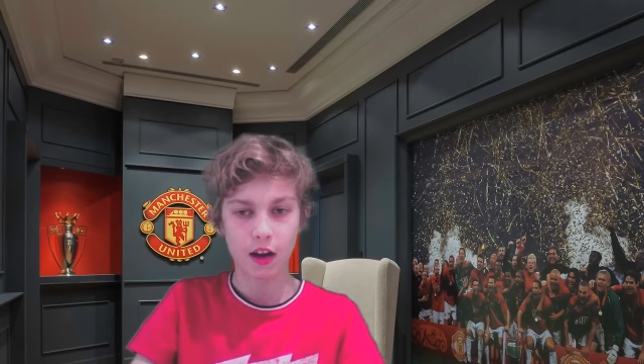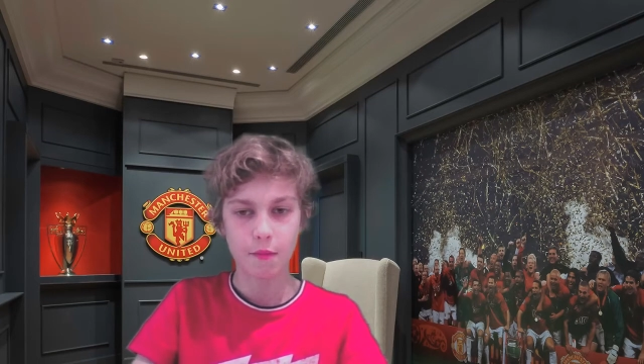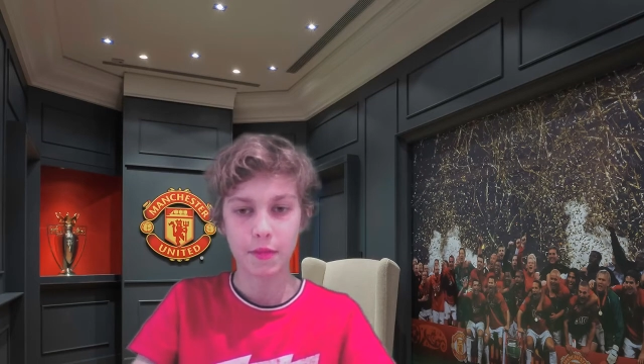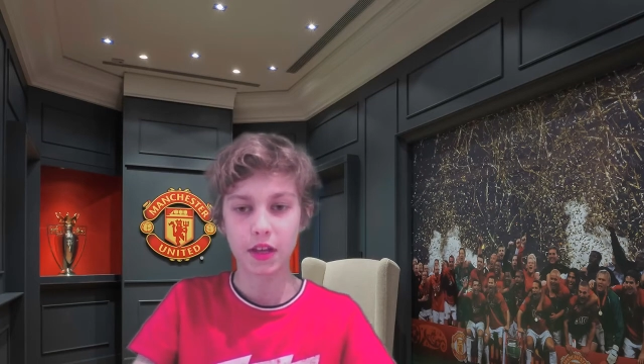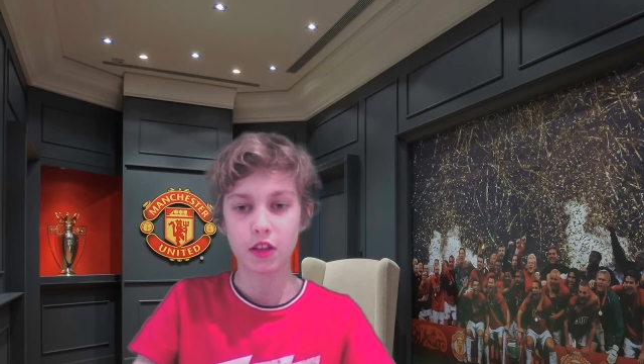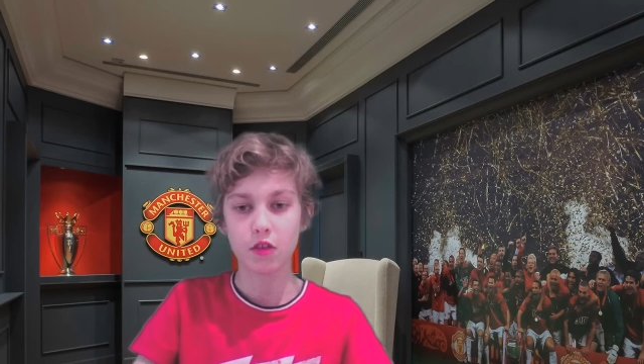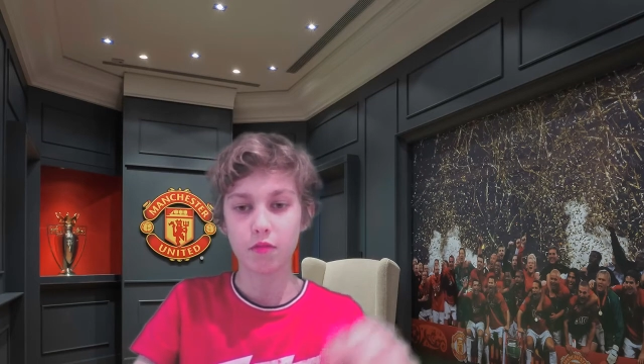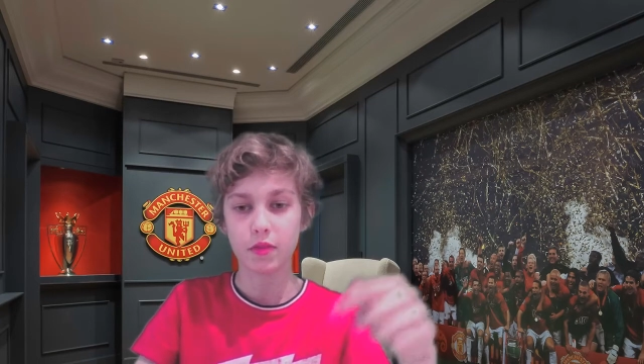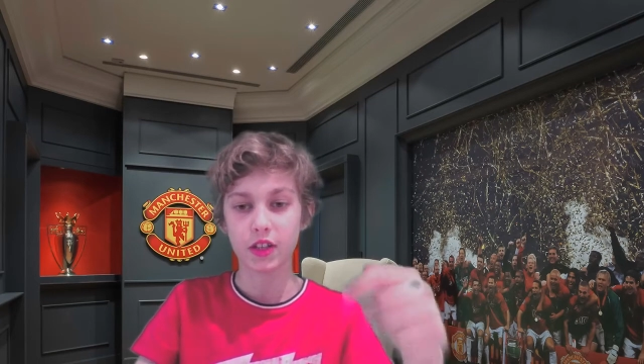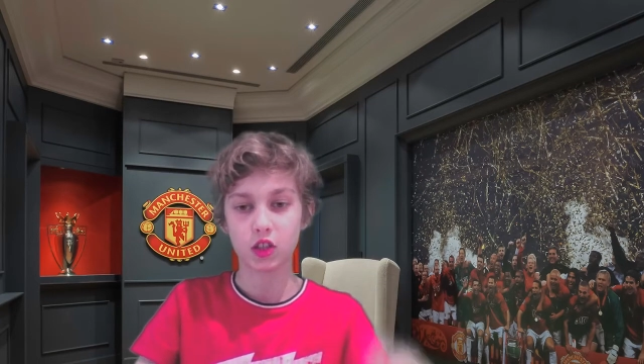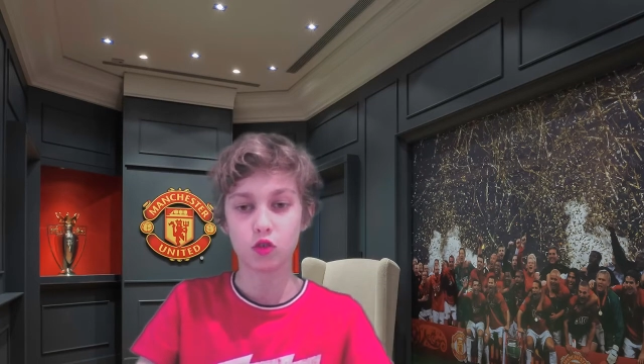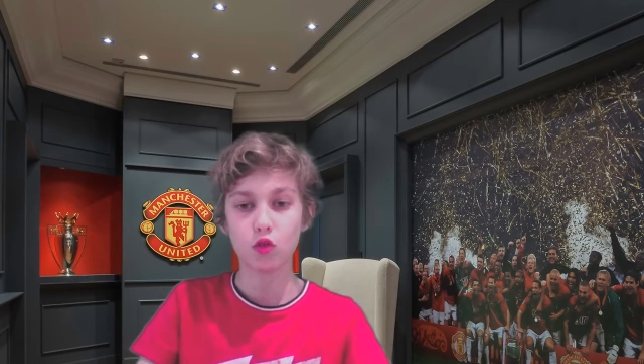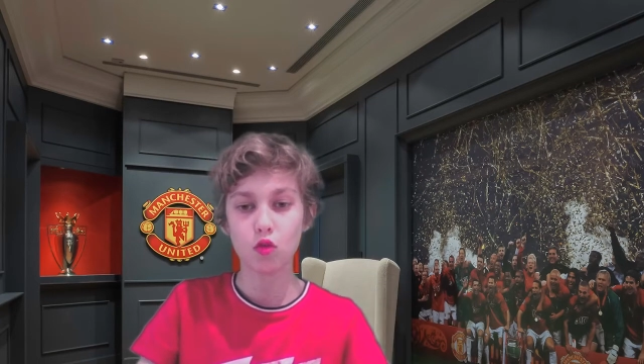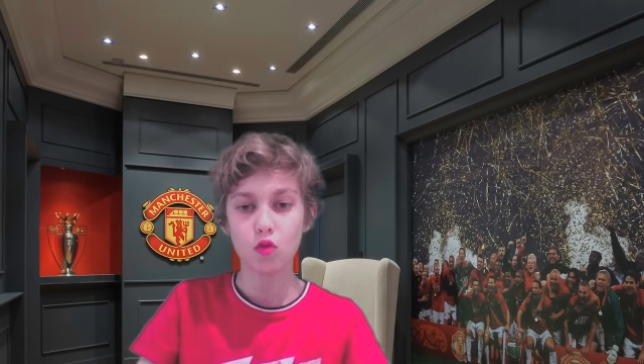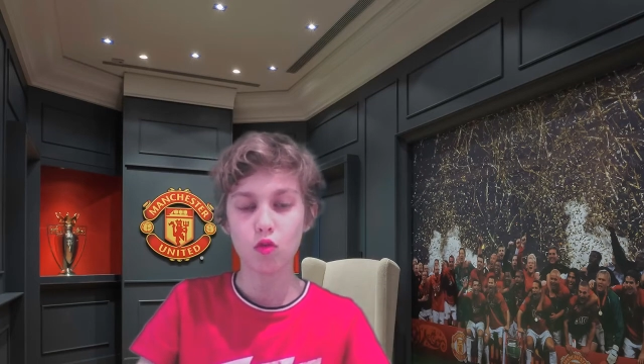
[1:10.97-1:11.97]
I mean, look, we
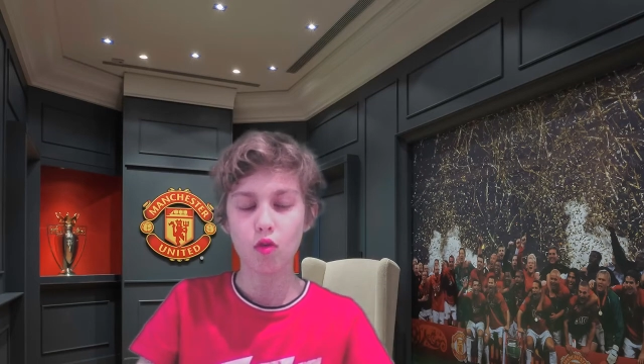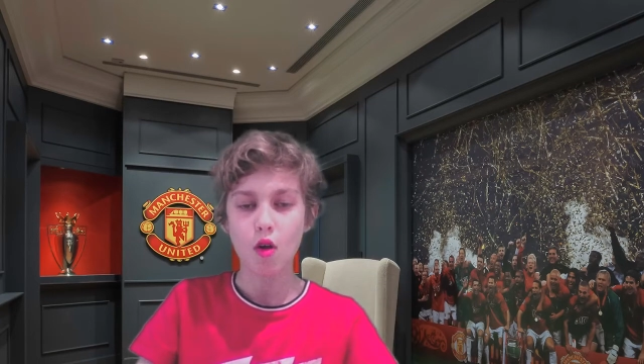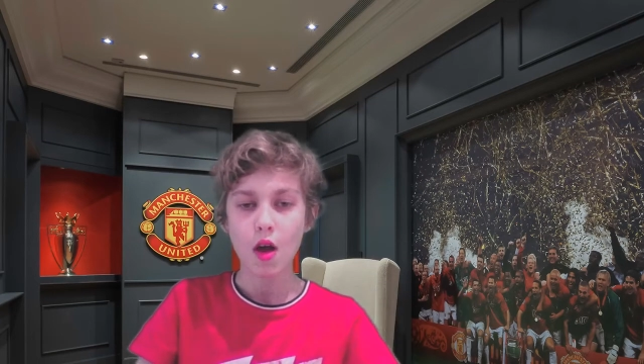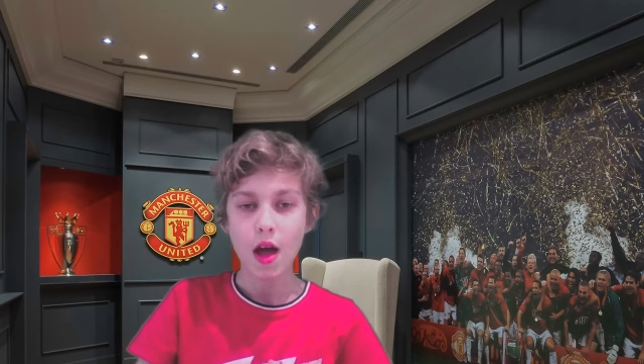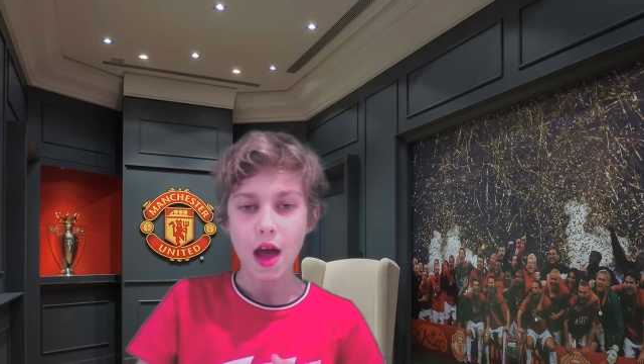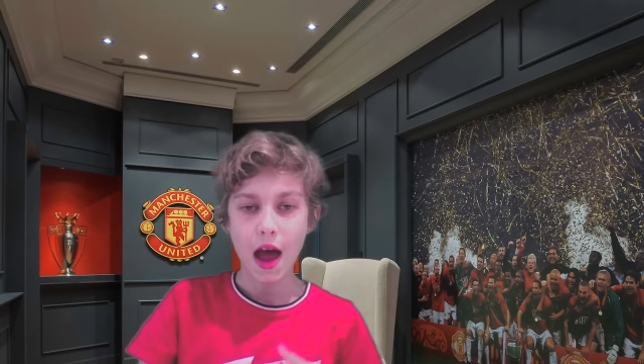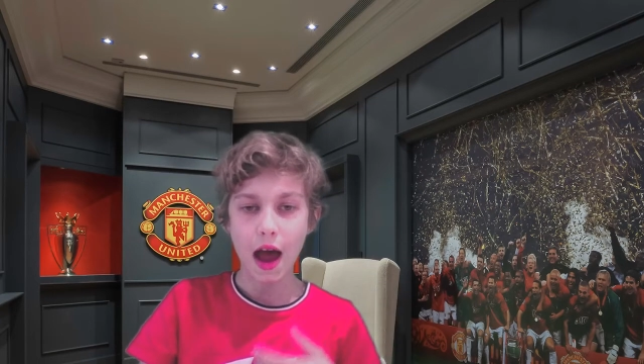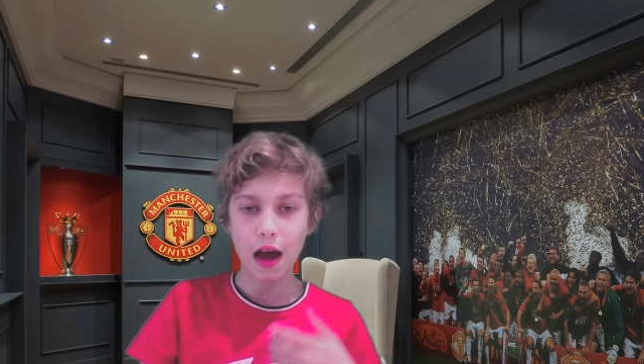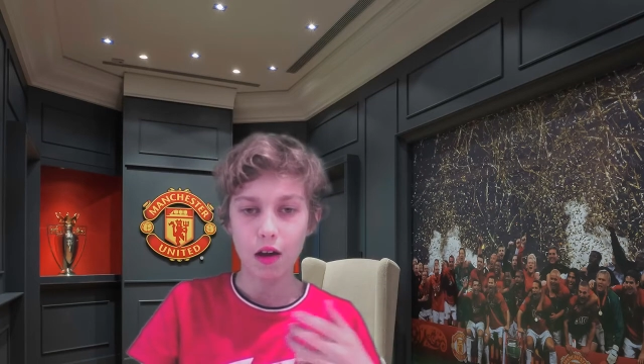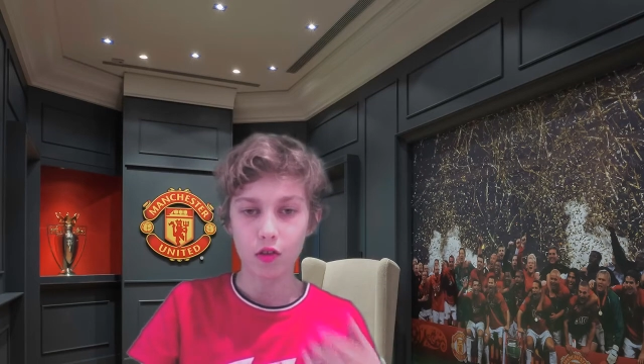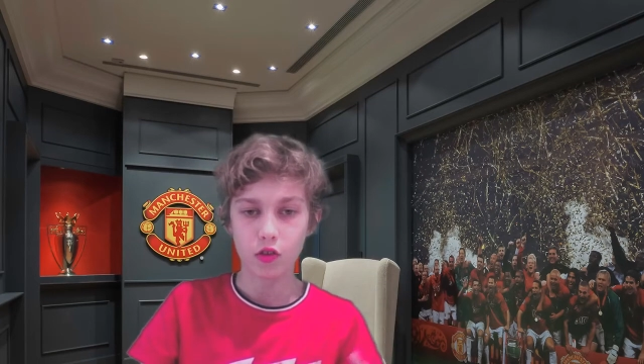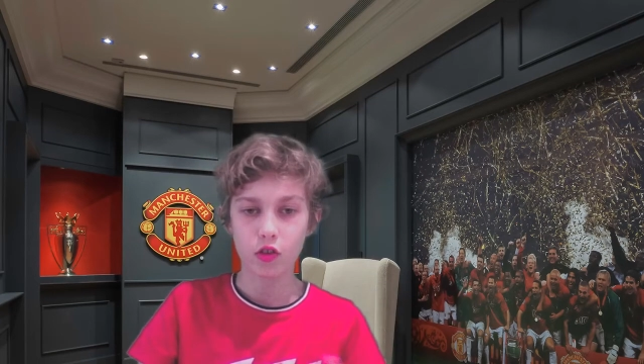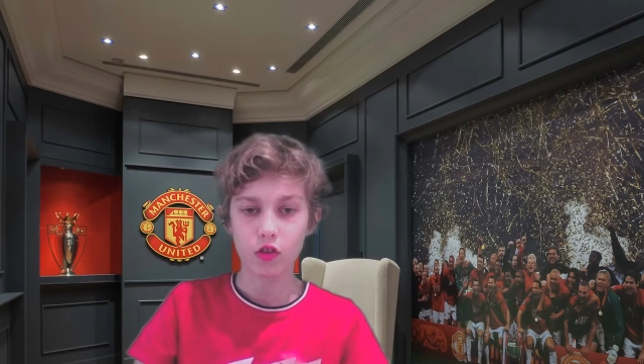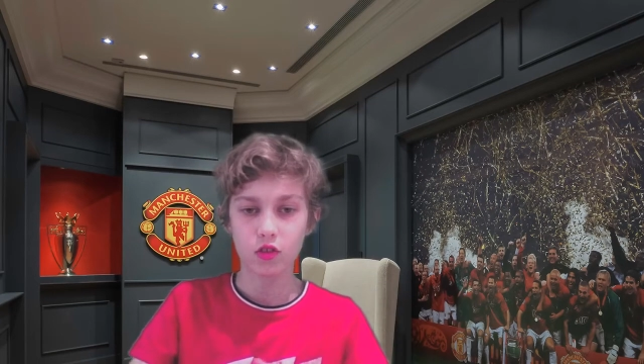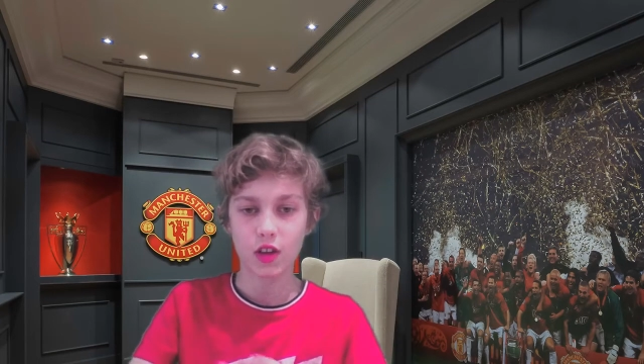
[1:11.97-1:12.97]
saw how
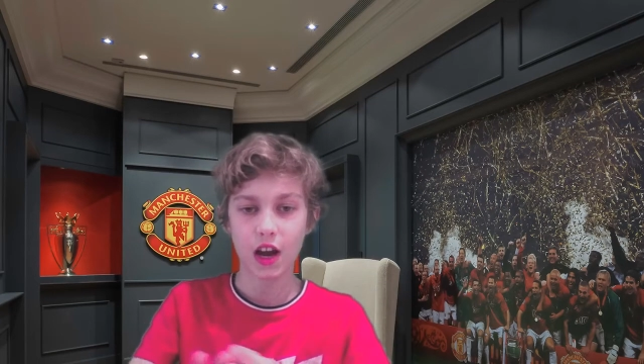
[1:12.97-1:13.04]
good